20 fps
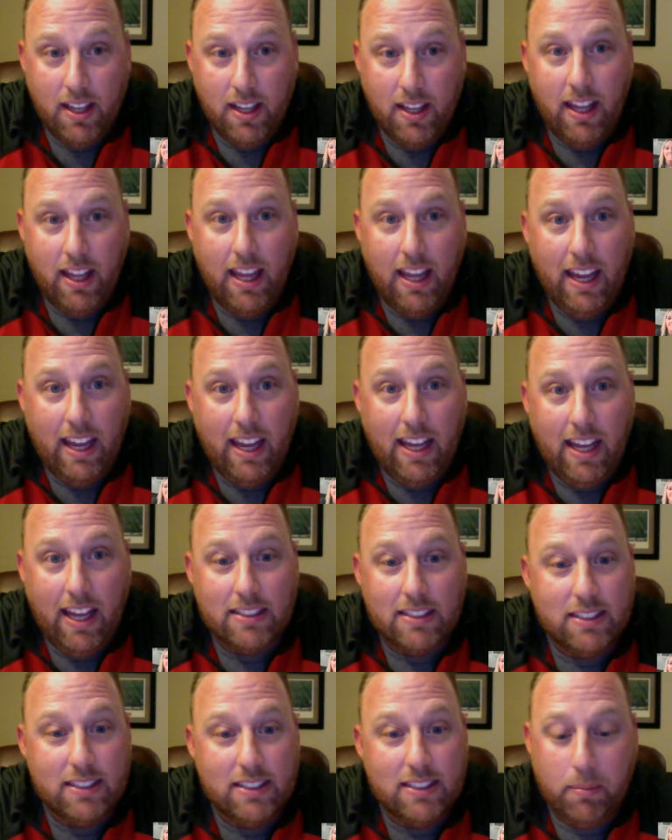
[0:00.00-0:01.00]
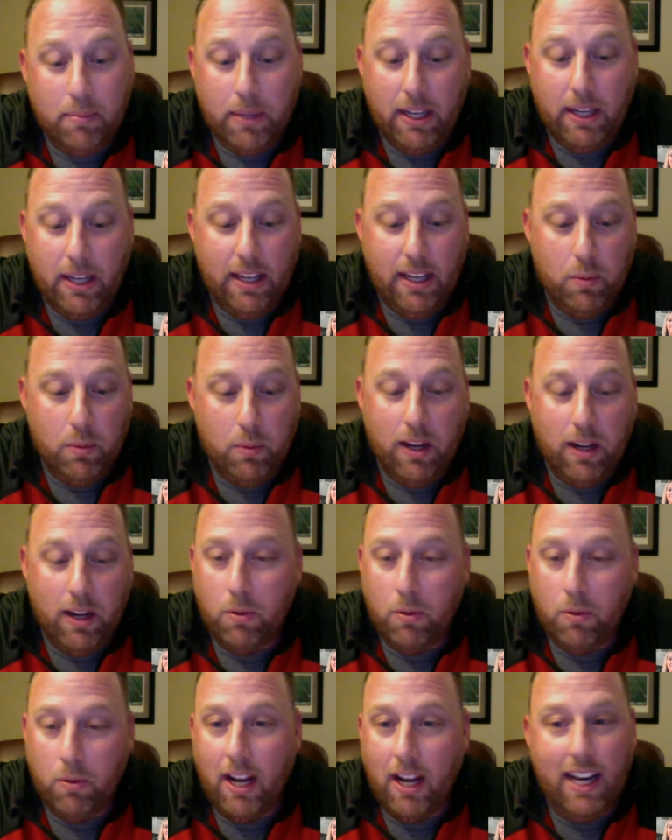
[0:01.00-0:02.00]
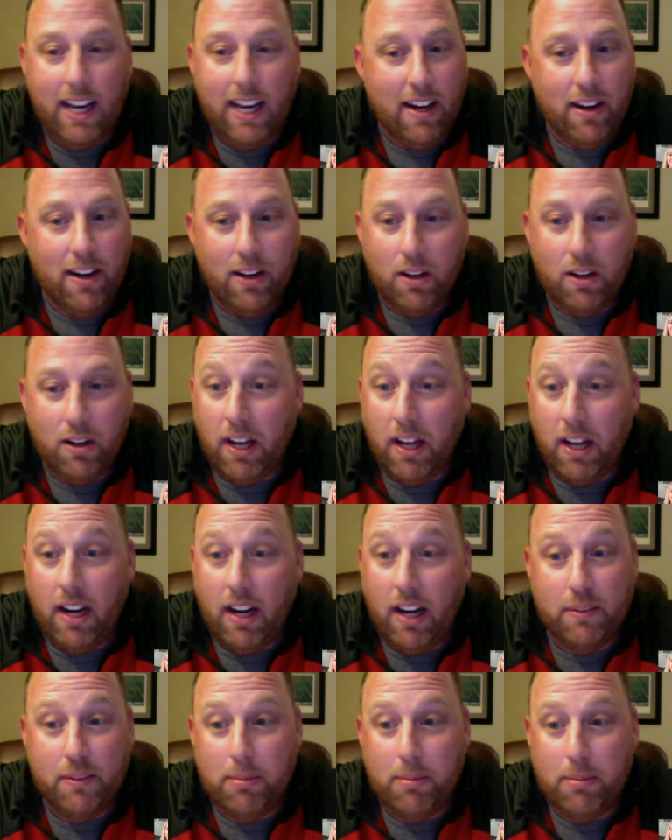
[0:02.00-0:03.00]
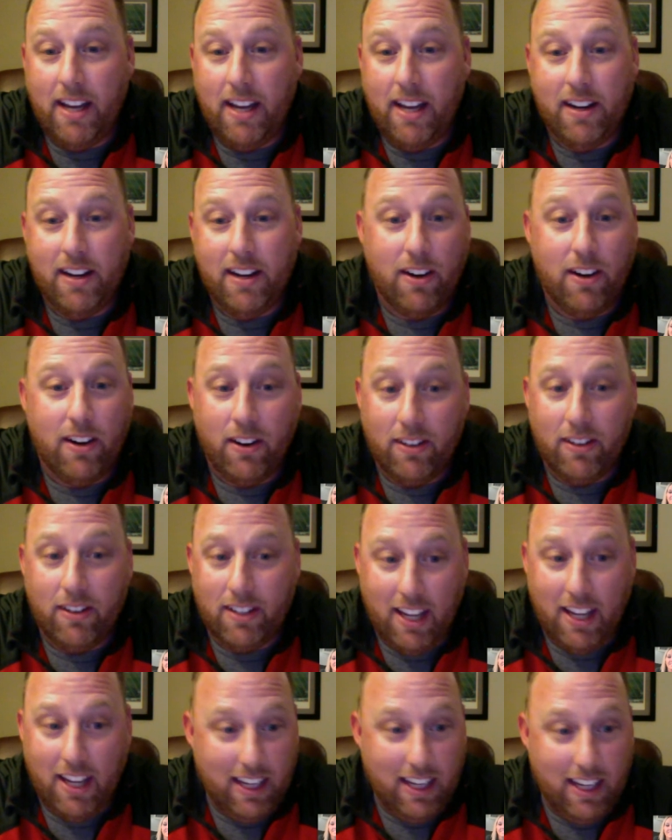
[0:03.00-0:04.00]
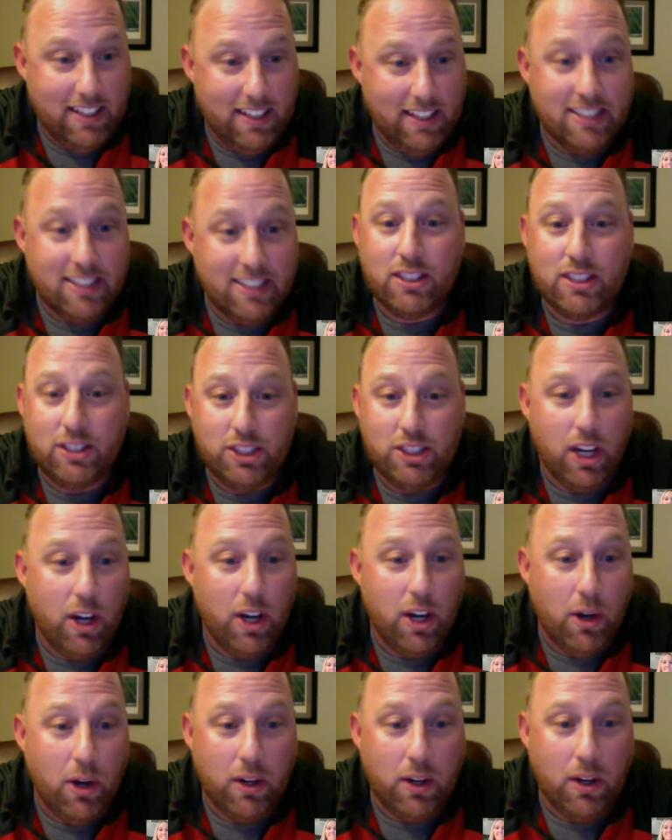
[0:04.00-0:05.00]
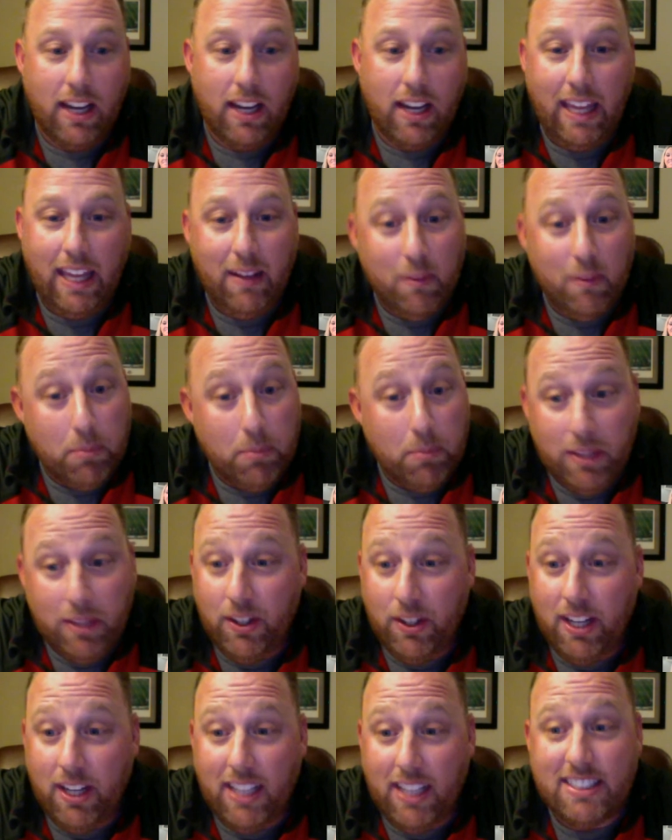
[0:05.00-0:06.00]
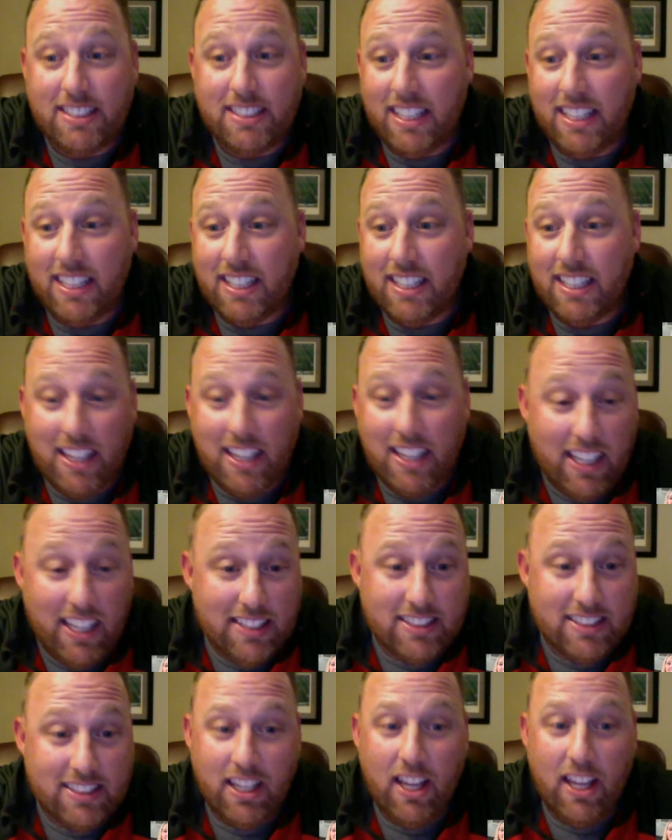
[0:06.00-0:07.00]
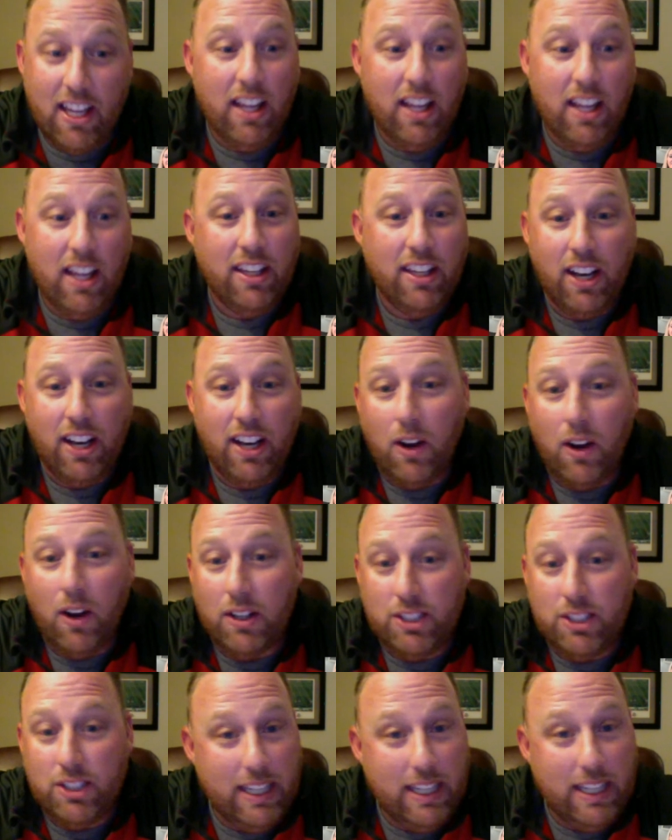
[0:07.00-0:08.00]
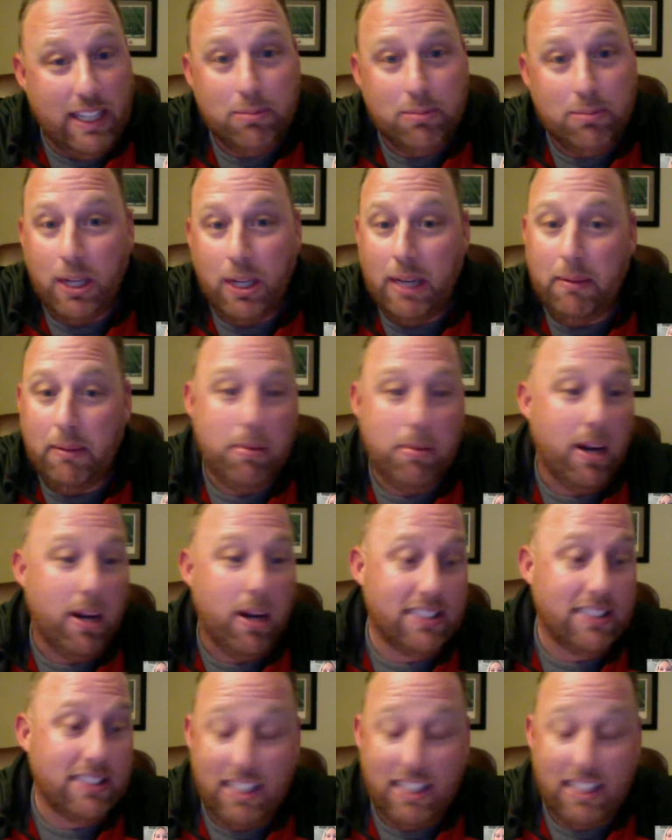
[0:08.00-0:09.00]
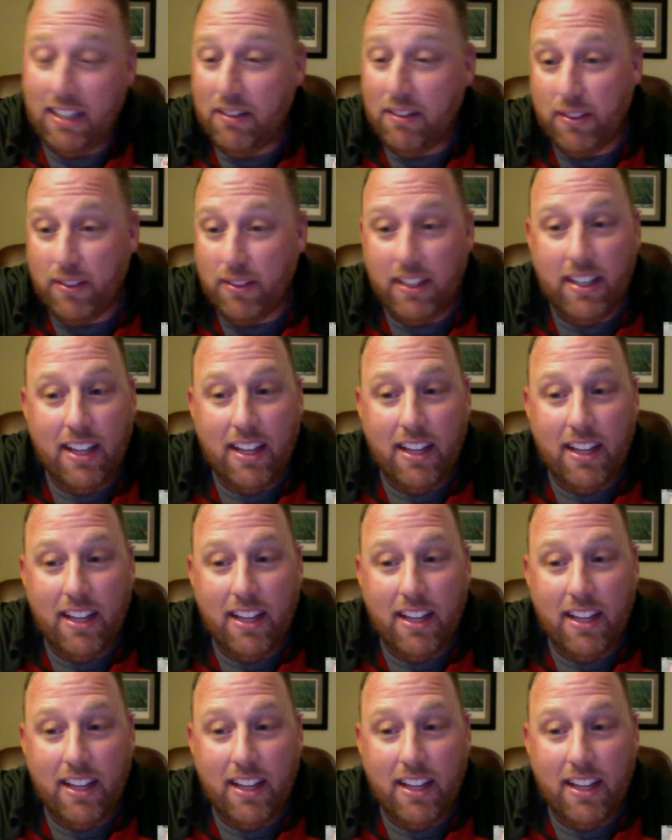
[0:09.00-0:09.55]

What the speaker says: and somebody went right at her right off the bat hard, like, this is a joke. I can't even believe you got snaked into this. And she kept trying to be positive, and